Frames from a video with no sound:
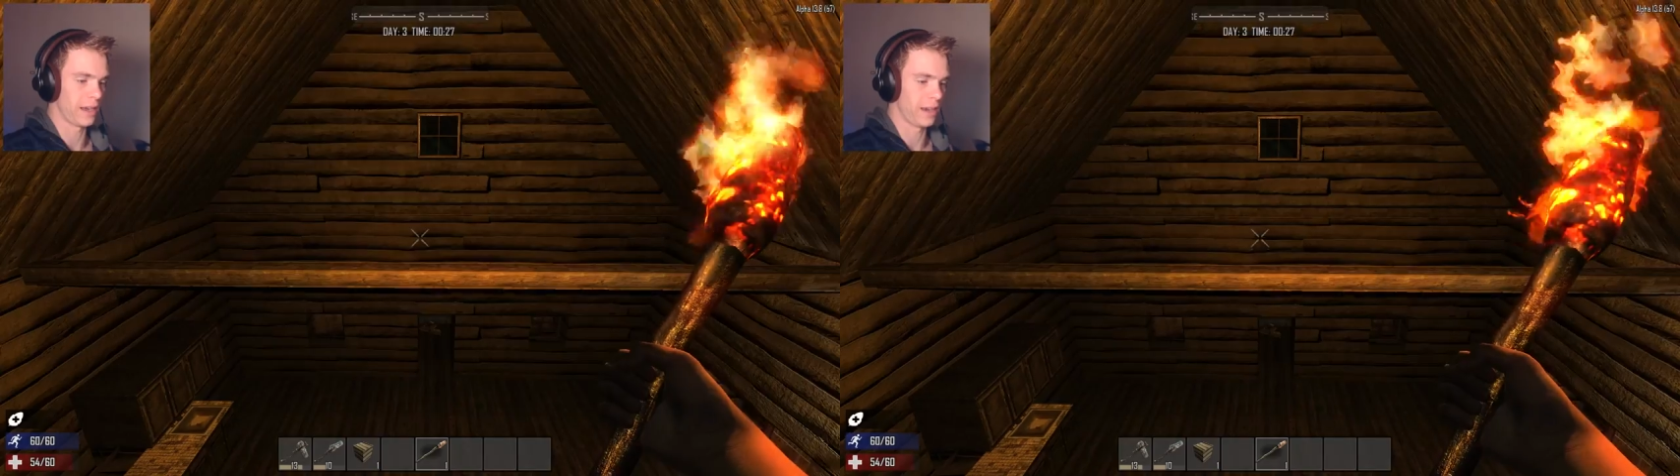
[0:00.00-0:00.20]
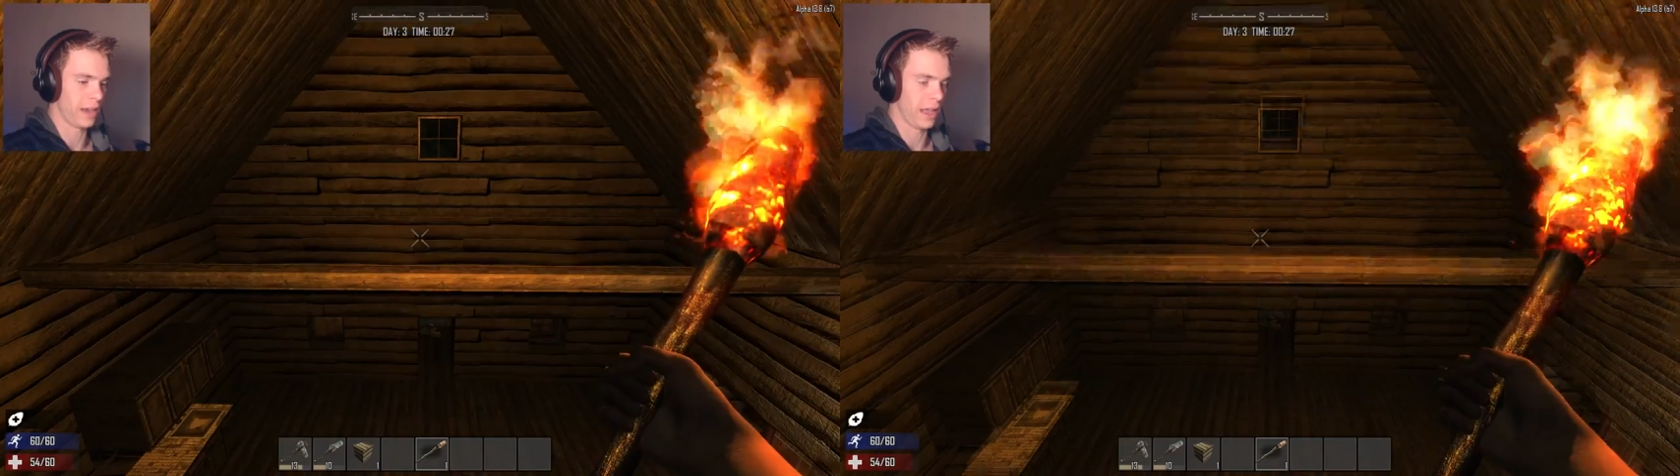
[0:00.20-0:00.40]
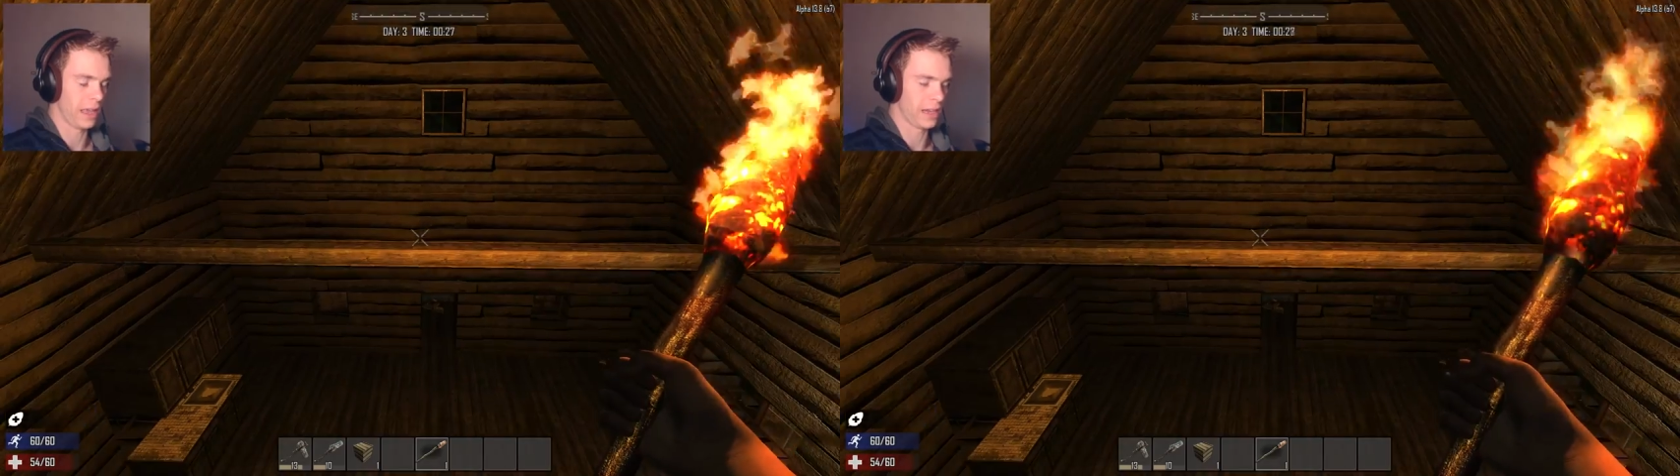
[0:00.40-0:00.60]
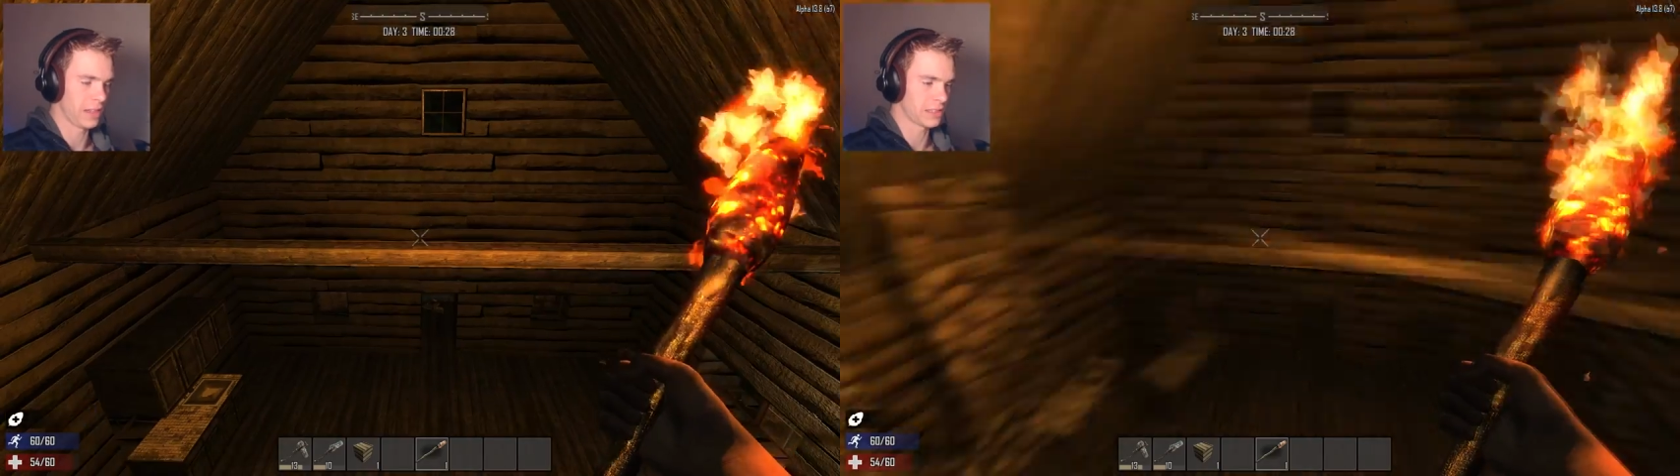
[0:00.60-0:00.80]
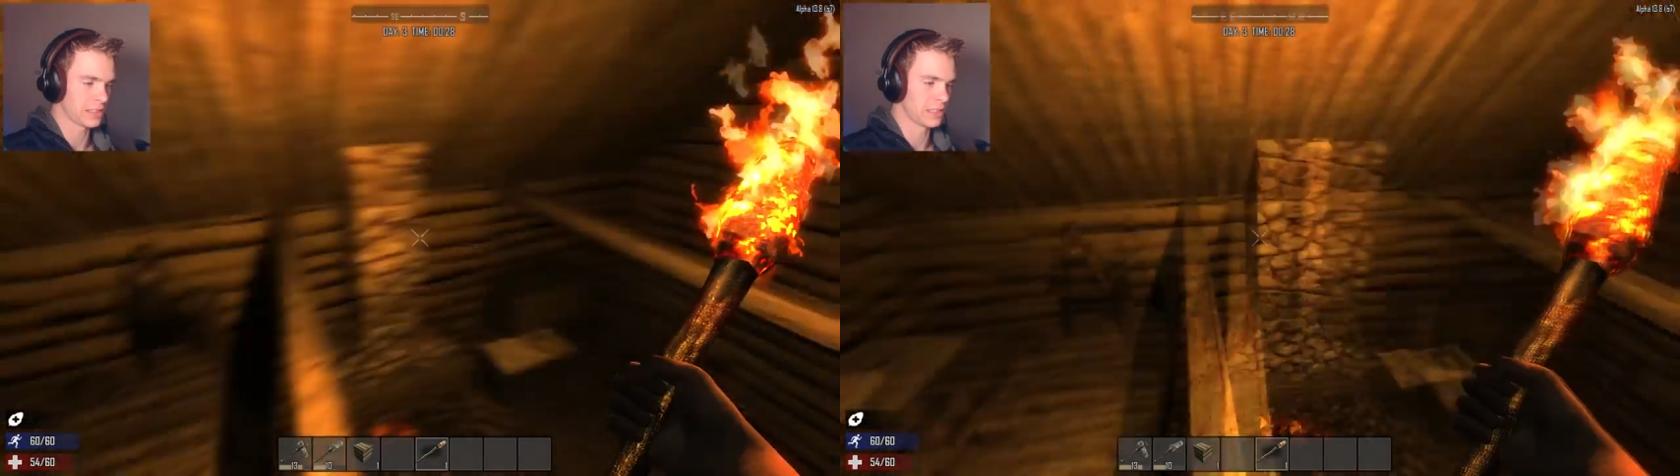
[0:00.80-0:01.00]
here, and
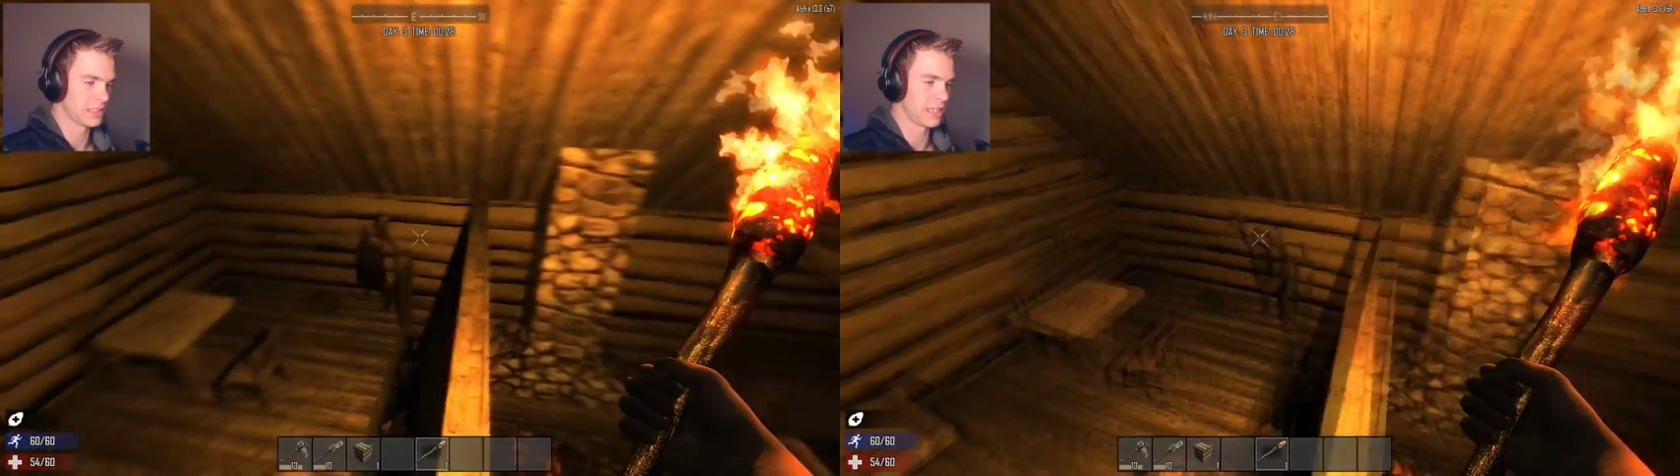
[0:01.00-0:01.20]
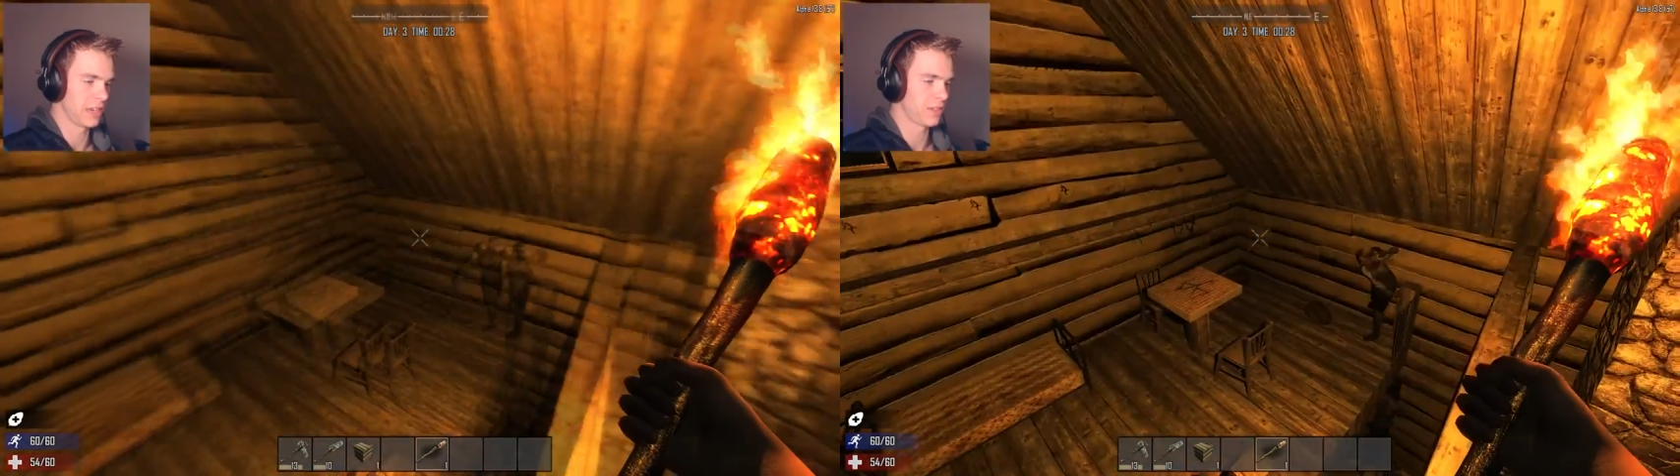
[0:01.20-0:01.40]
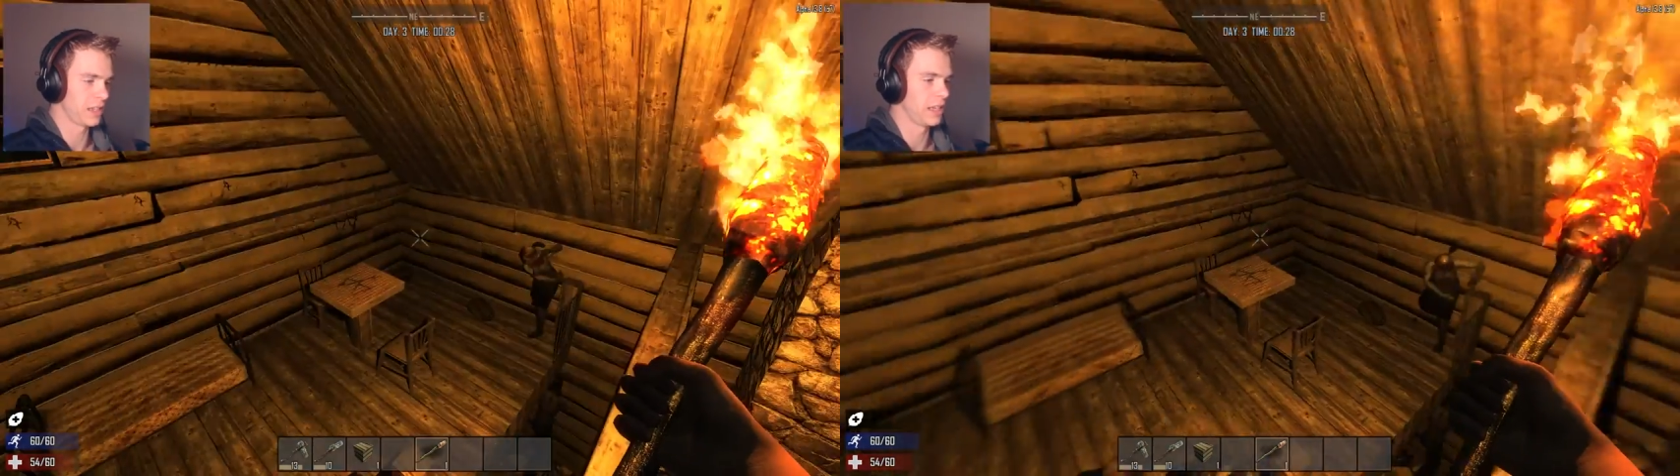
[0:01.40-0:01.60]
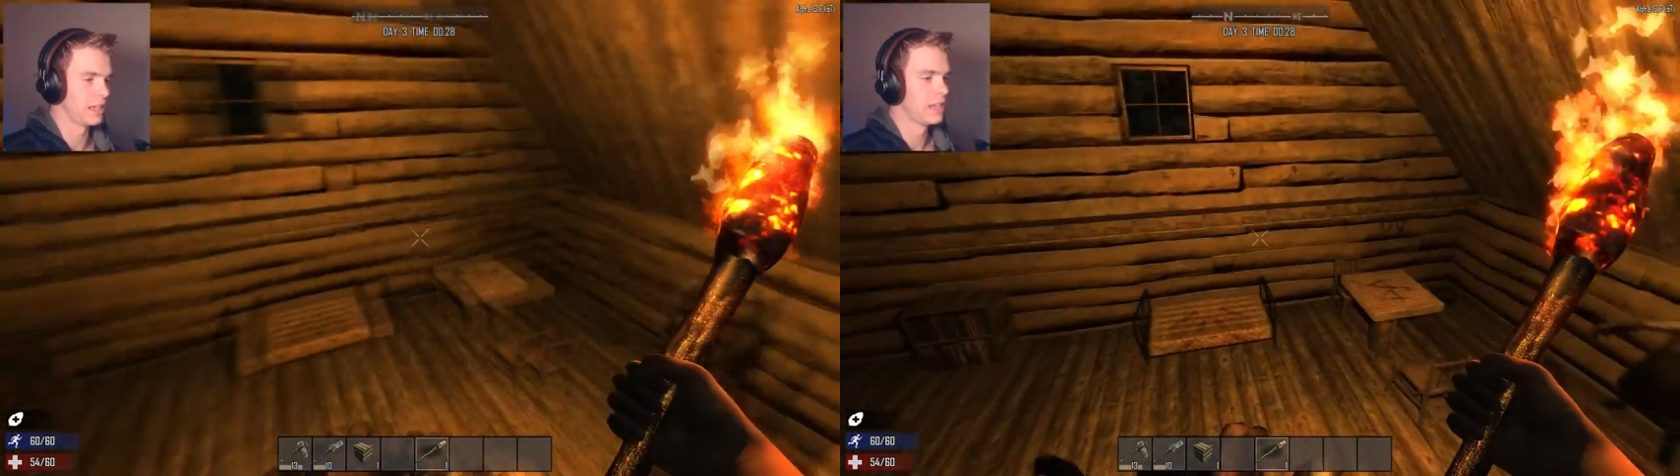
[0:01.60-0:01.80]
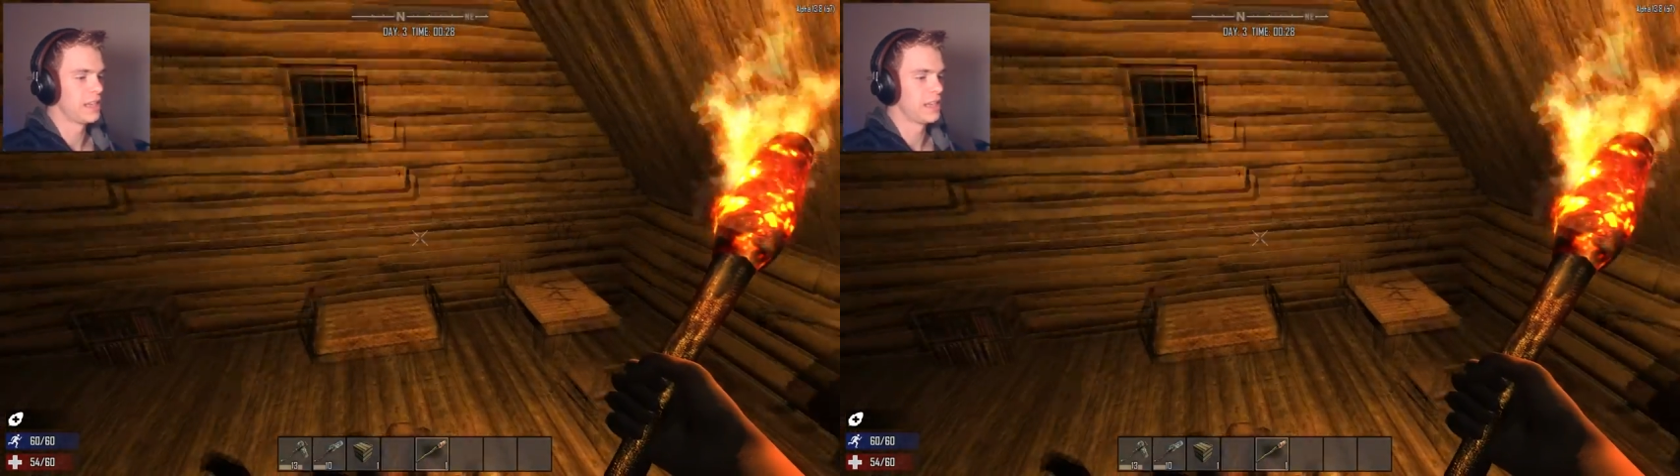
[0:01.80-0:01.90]
this is definitely